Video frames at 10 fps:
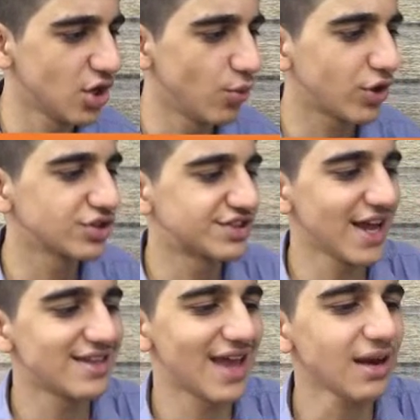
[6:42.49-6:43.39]
We could
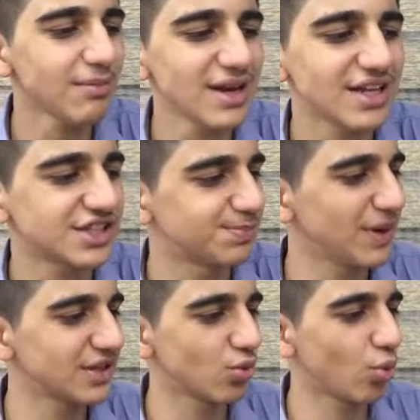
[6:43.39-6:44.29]
say 10 minutes,
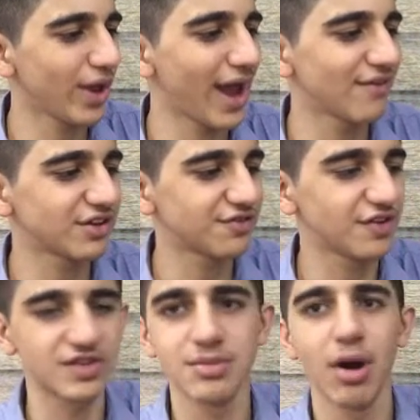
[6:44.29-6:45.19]
but we have the
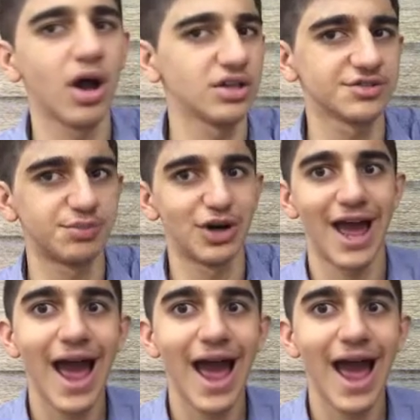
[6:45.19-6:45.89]
50 miles per